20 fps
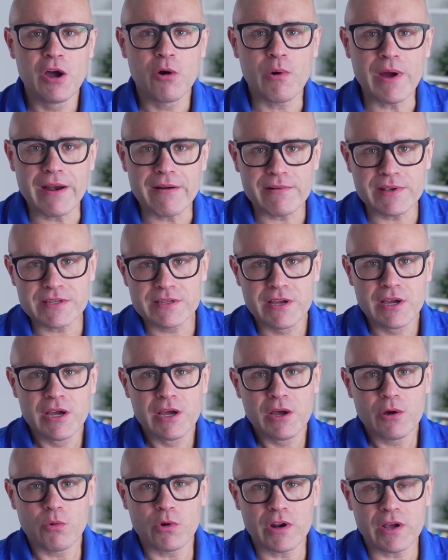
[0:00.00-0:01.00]
Whereas
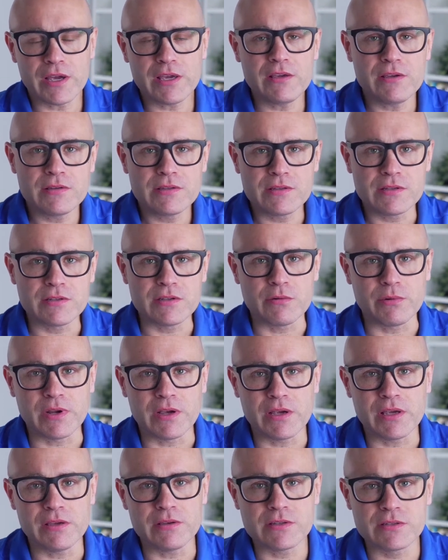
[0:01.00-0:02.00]
what I used to do when
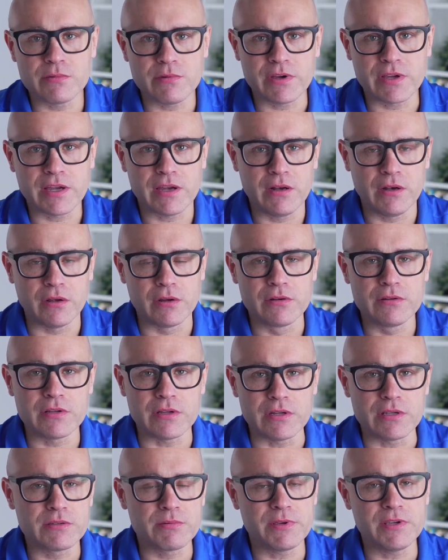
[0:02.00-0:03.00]
I used to work in
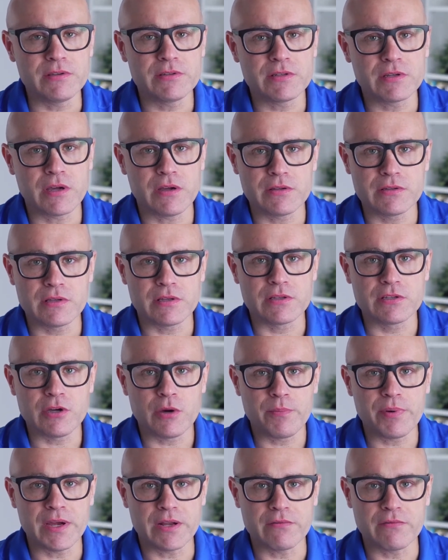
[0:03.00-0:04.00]
London is we used to go to the
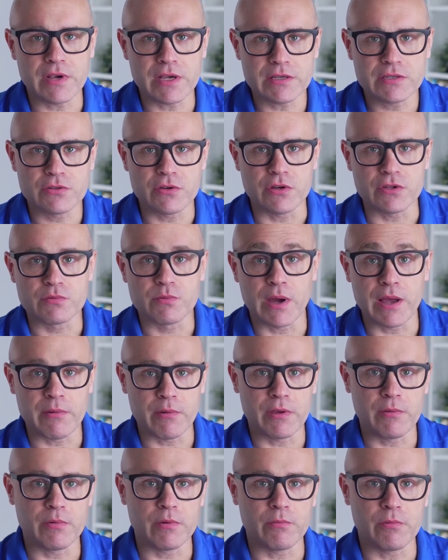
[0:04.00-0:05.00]
top end restaurants where
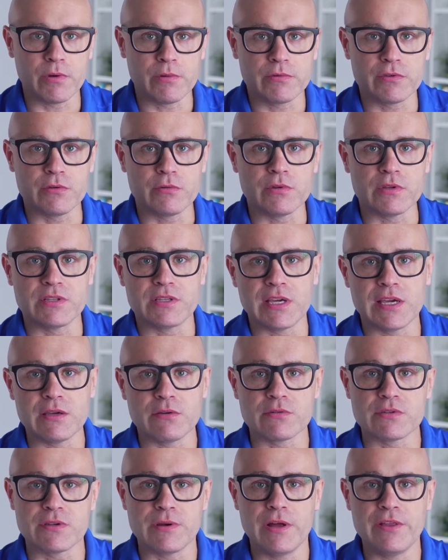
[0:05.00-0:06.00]
we would do the deals.